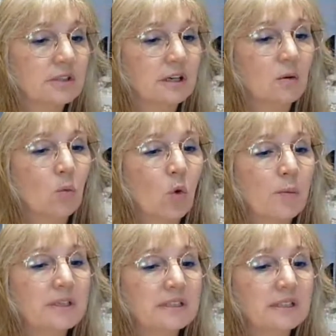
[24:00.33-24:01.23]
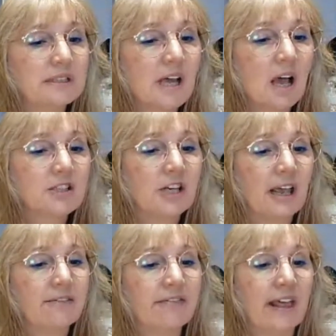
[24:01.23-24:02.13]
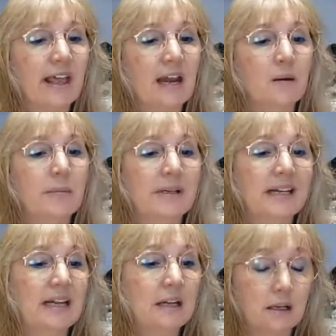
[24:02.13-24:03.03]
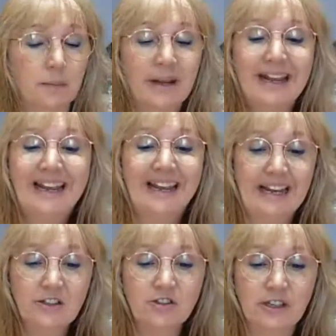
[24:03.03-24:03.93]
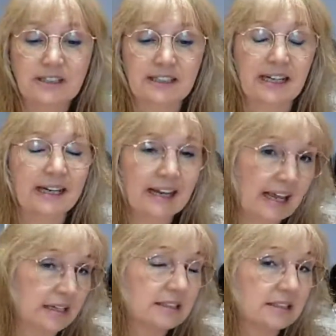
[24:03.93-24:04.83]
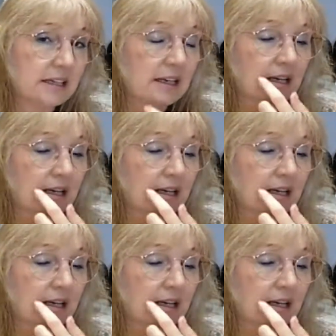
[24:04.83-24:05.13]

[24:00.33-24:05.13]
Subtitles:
that are warmer to the touch have that element in them. Interesting, yes.